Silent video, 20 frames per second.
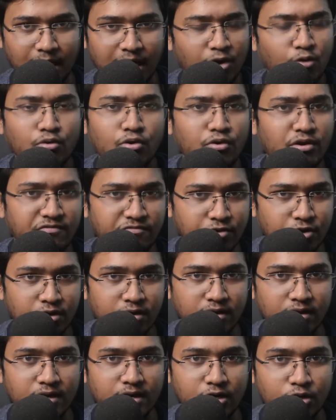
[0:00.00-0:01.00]
I don't know if
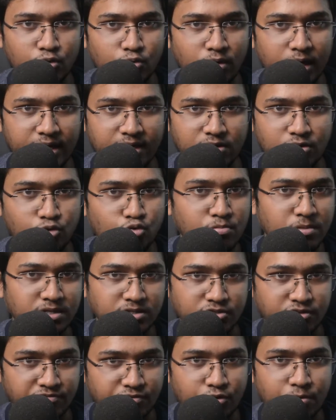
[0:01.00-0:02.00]
you are into 2
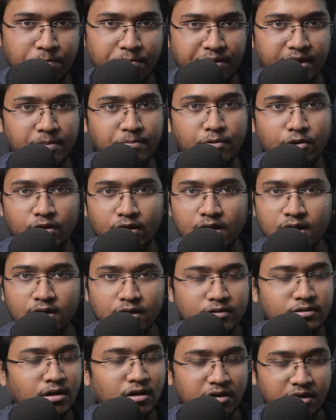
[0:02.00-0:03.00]
months of your prep or
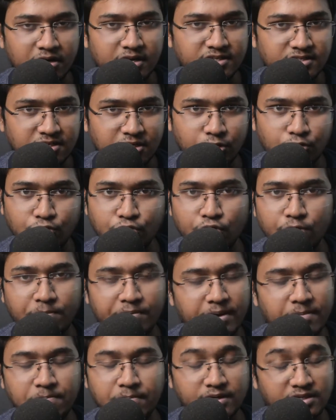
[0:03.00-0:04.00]
30 days into
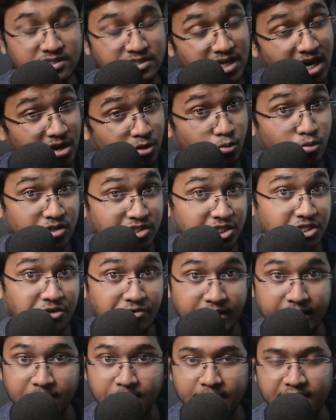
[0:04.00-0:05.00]
your prep, but start
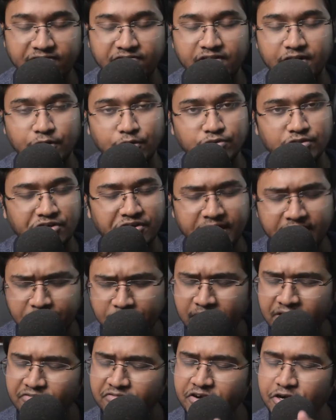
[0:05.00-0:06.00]
watching GregMat videos.
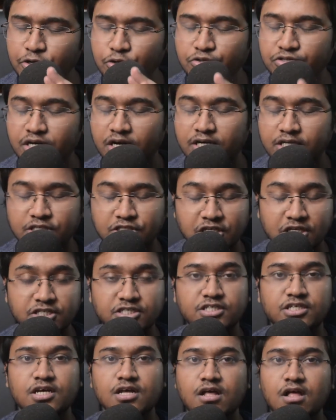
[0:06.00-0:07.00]
GregMat videos are
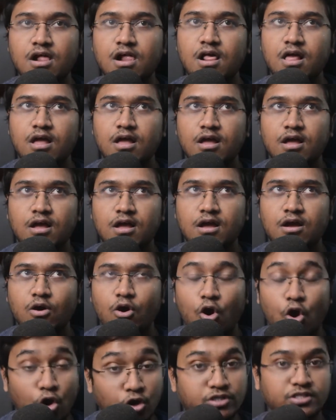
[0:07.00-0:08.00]
just
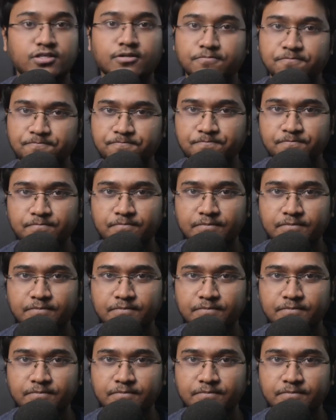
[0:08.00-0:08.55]
awesome.